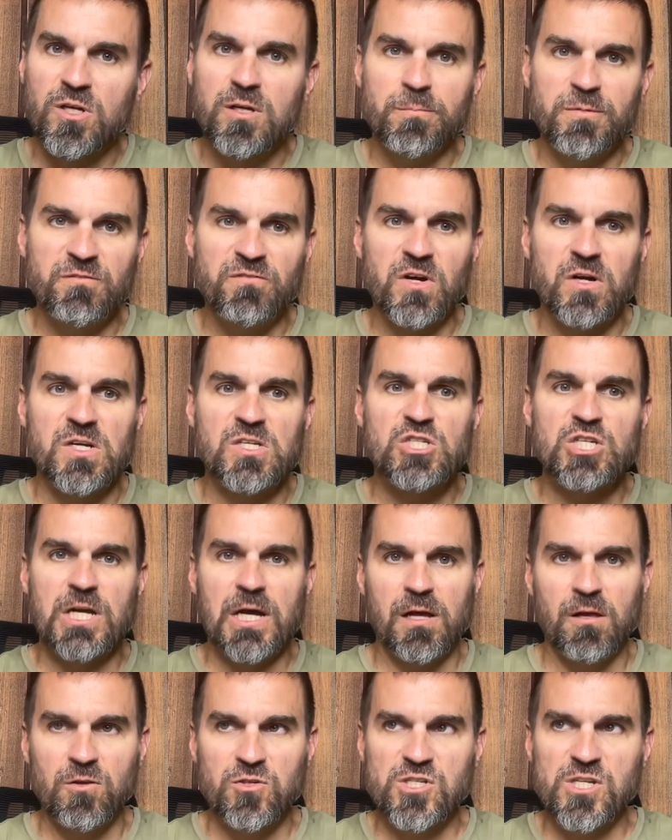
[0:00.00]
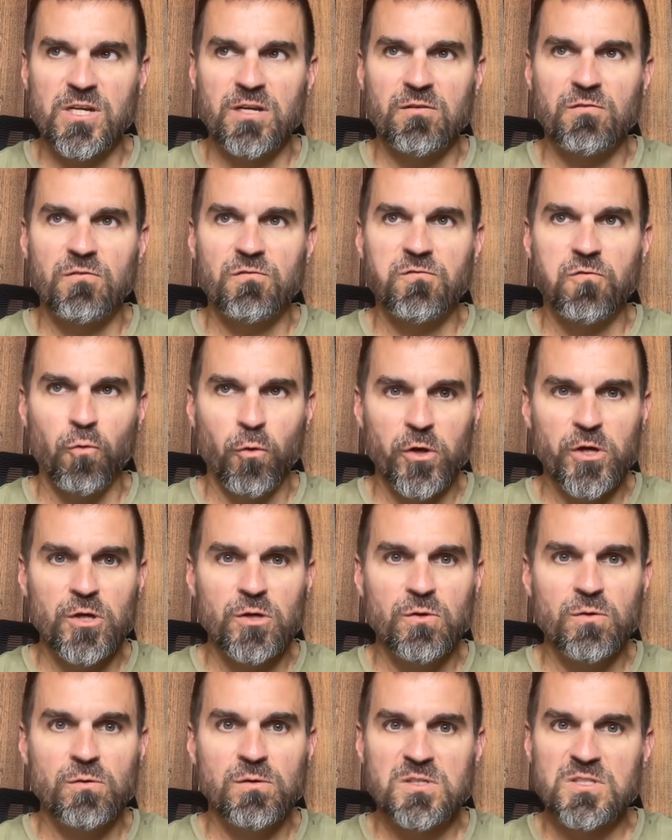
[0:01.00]
going to be very challenging for
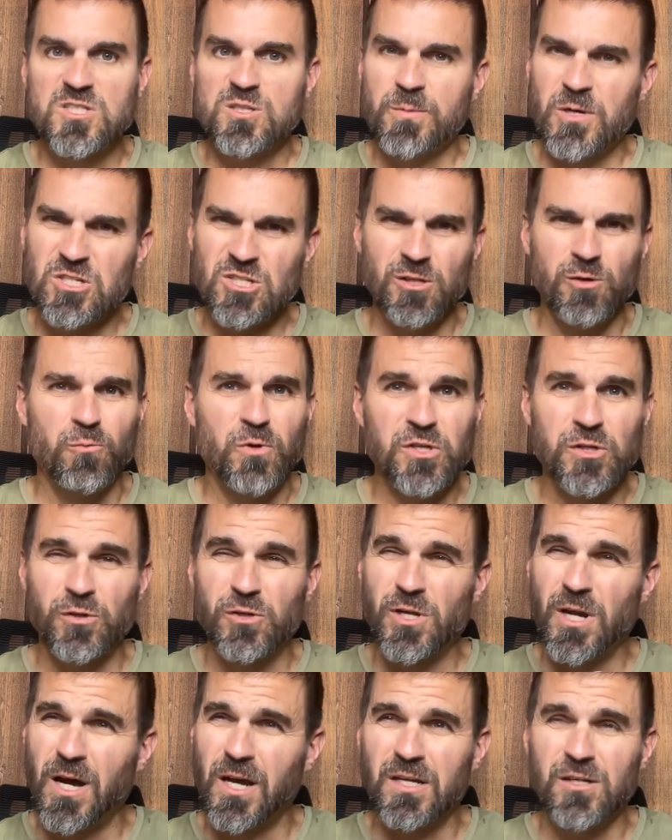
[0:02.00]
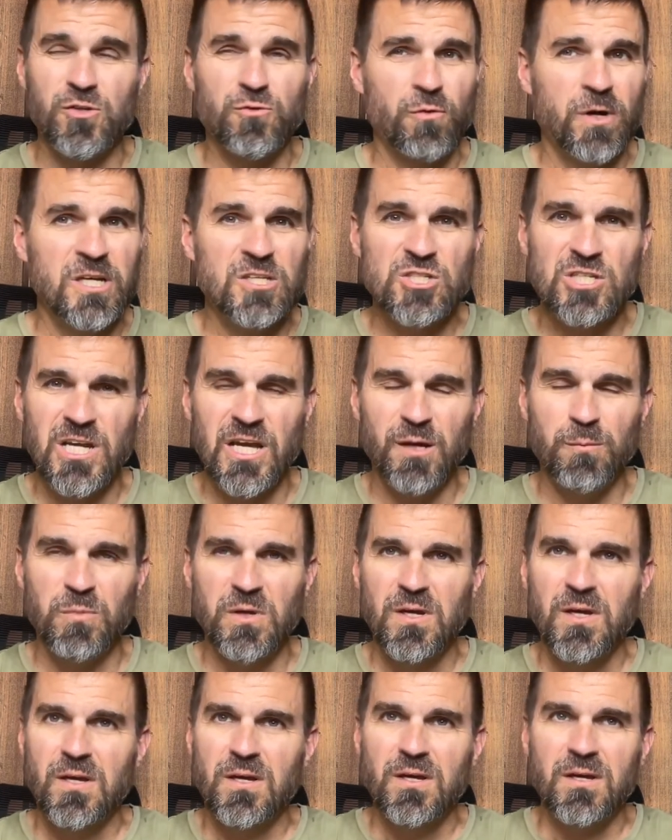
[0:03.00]
you, especially when you're not in great shape,
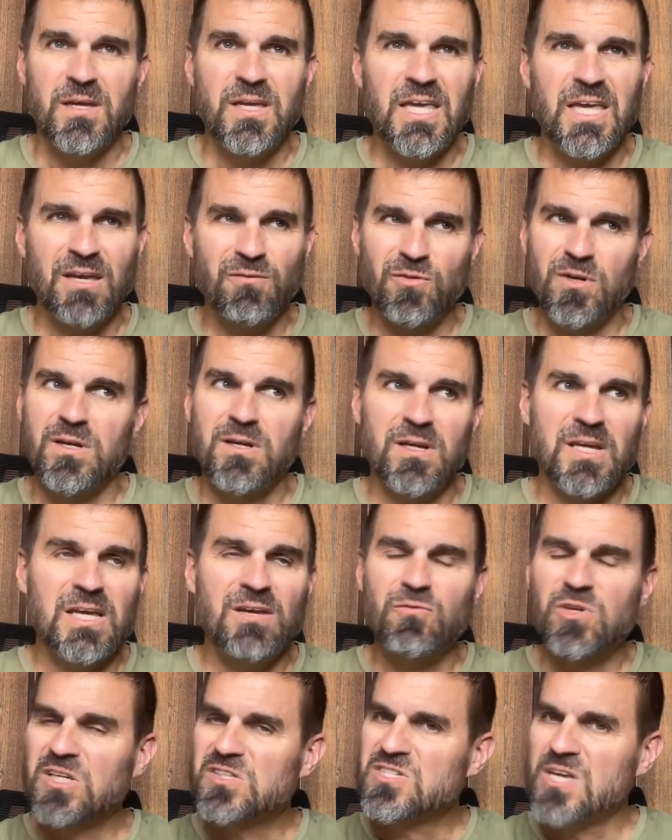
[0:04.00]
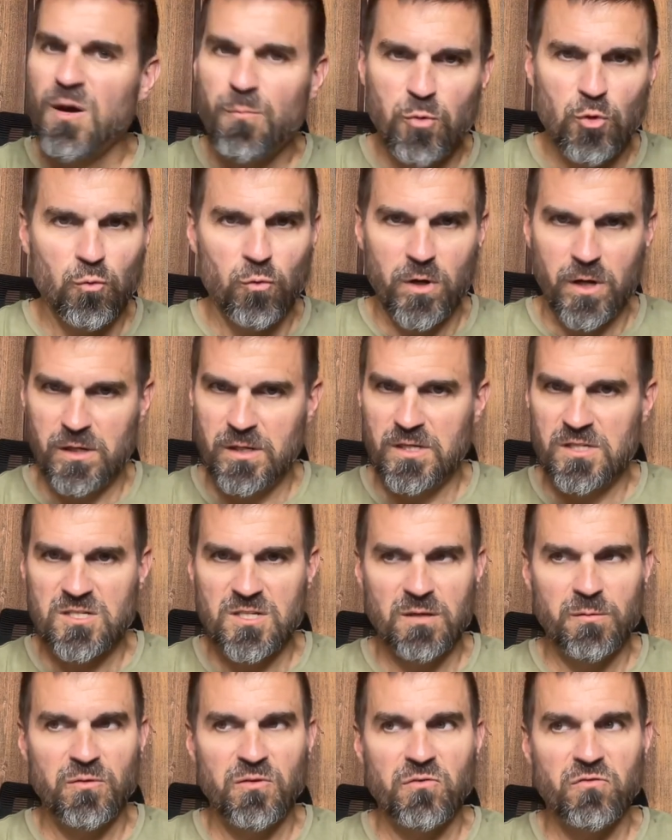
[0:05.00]
even even a tempo run is
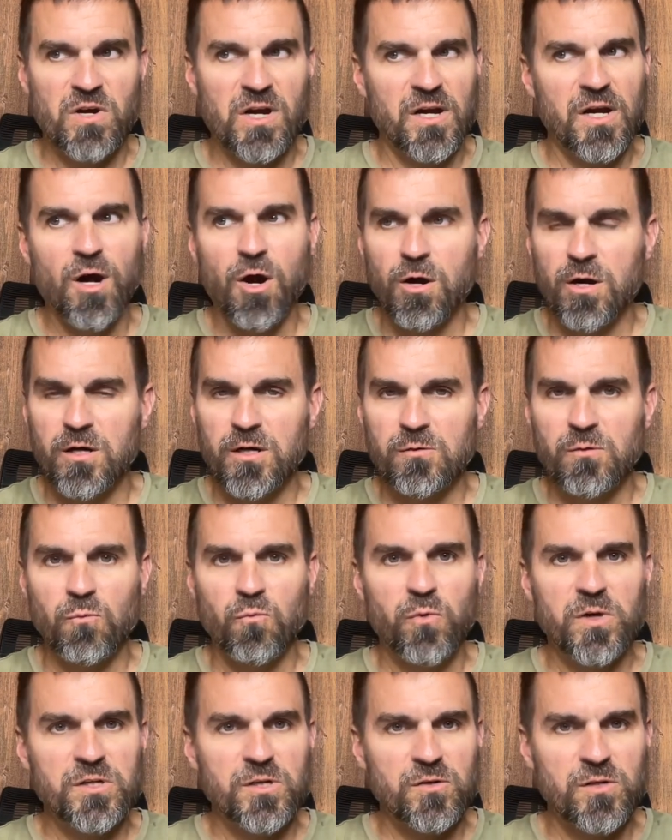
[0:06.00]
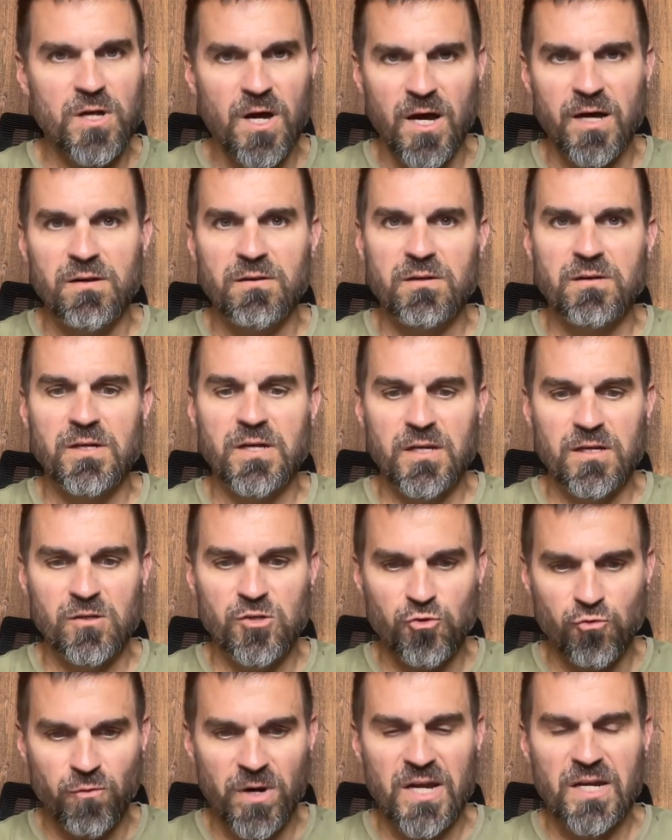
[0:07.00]
going to be very hard when you're not in
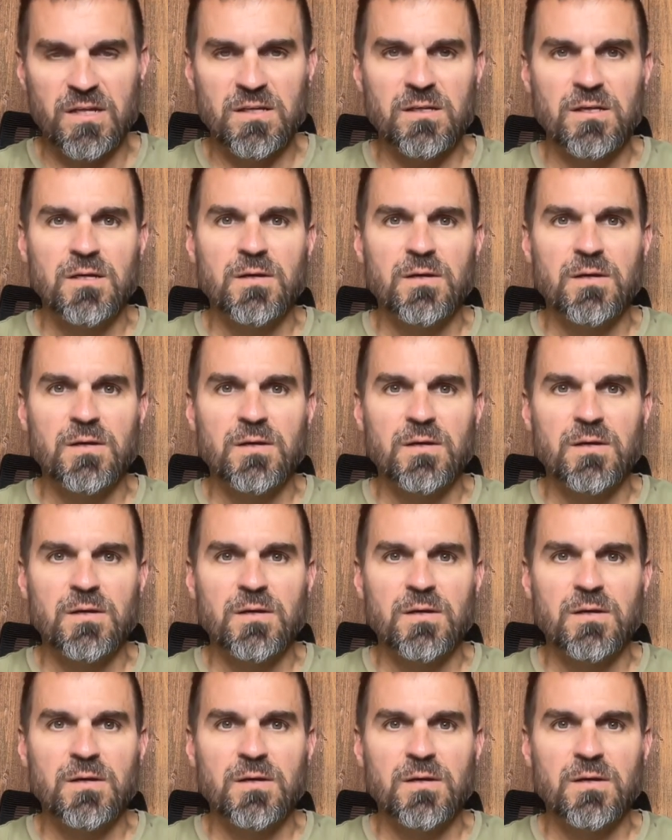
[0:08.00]
great